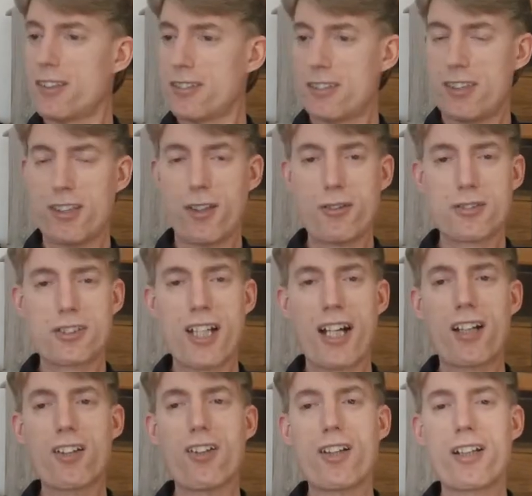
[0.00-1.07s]
you know,
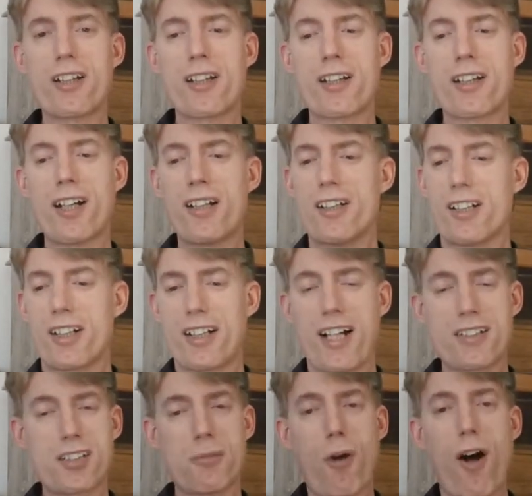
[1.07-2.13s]
take a look. And
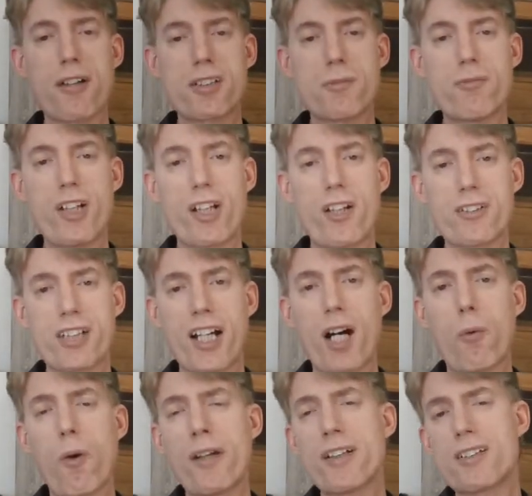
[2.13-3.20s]
got some awesome videos. I
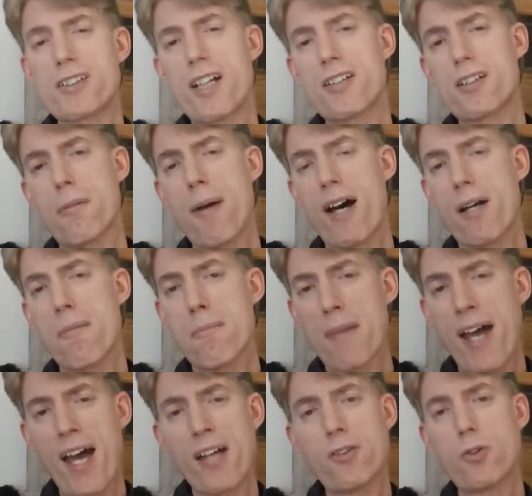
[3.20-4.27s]
got one that says about a
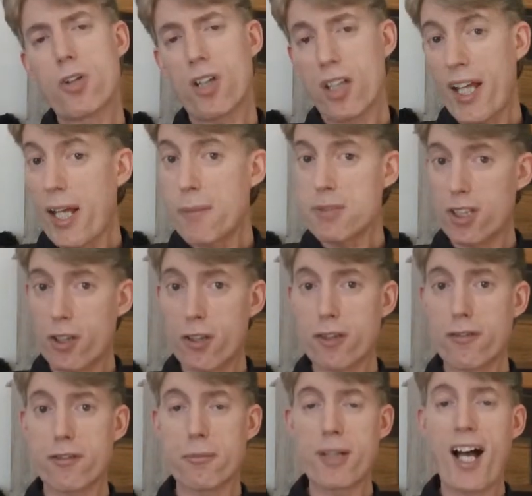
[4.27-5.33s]
man who claims he
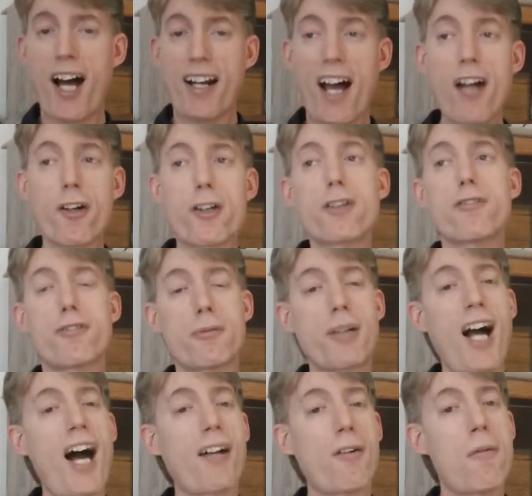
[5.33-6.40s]
heard from God. I heard from
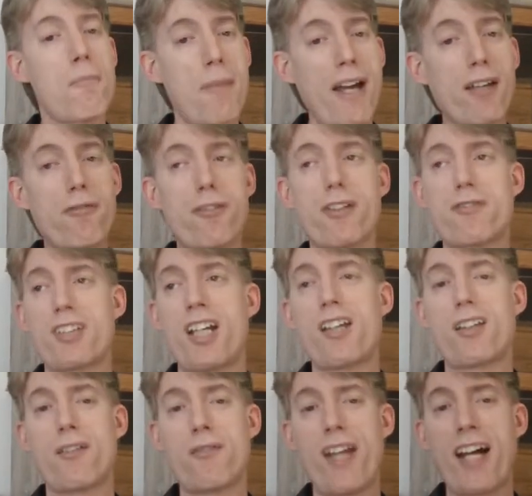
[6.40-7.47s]
God on May
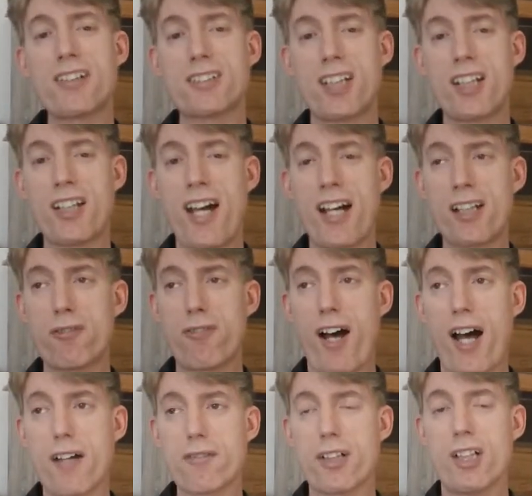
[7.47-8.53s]
15th of 1995.